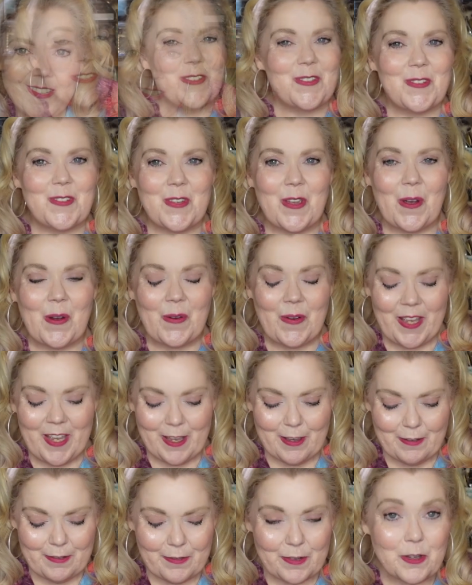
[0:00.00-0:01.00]
So
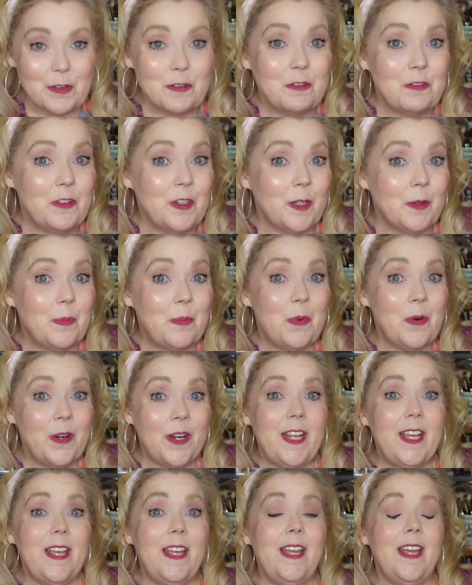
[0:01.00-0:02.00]
if you feel
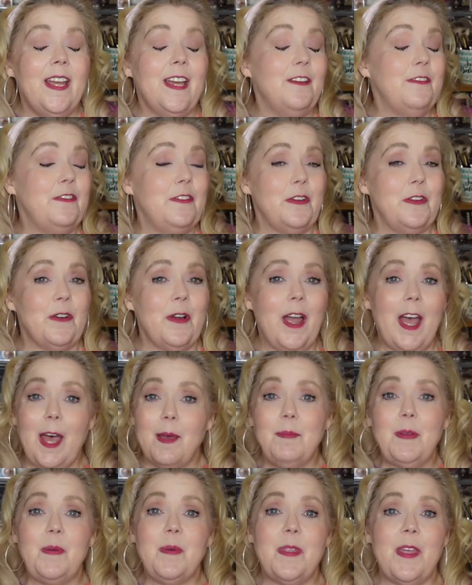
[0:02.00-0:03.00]
pretty, if you're
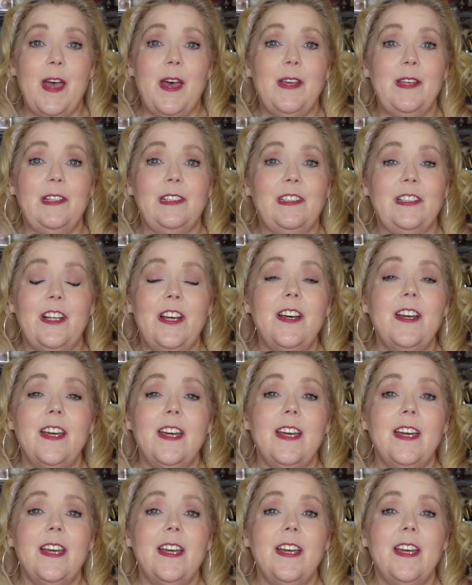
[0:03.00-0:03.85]
happy with how you look,